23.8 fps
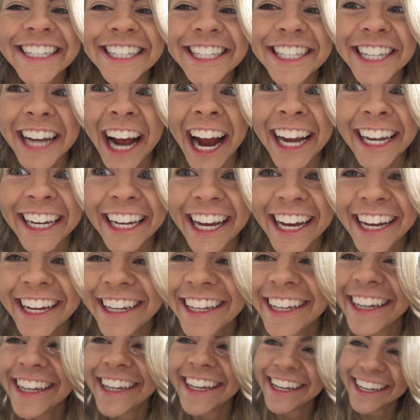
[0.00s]
shinier
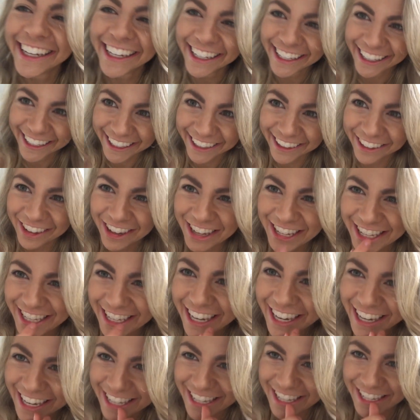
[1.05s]
and
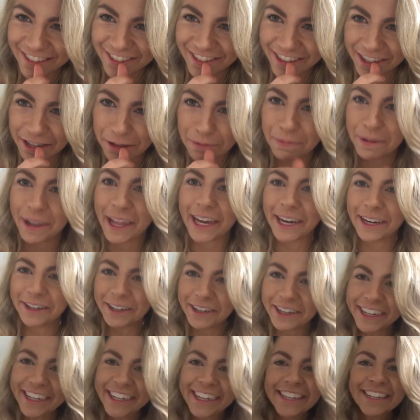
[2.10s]
glossier because you've got the plate
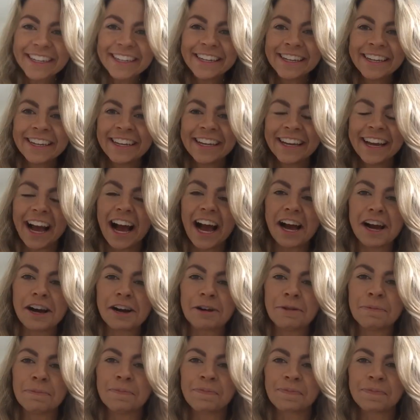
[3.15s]
on.
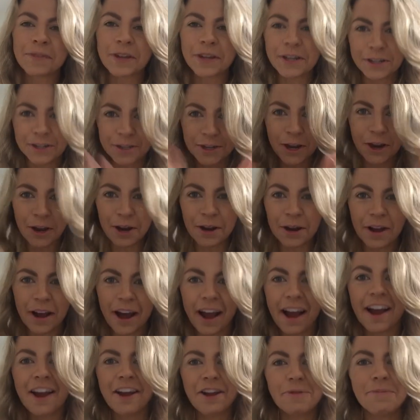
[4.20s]
So
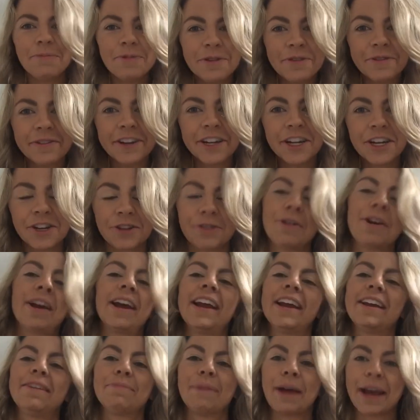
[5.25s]
I hope you
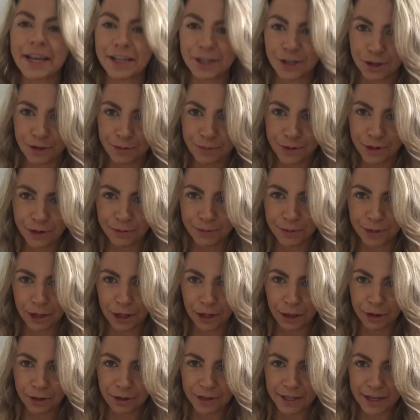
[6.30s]
enjoyed my super duper
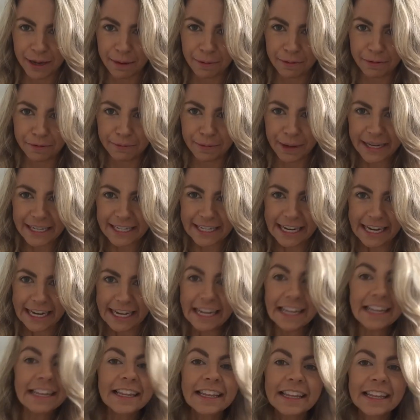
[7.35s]
close up of my
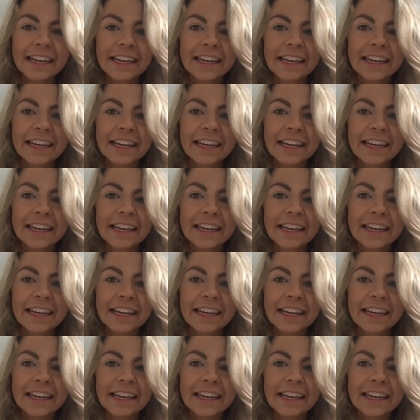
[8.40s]
teeth.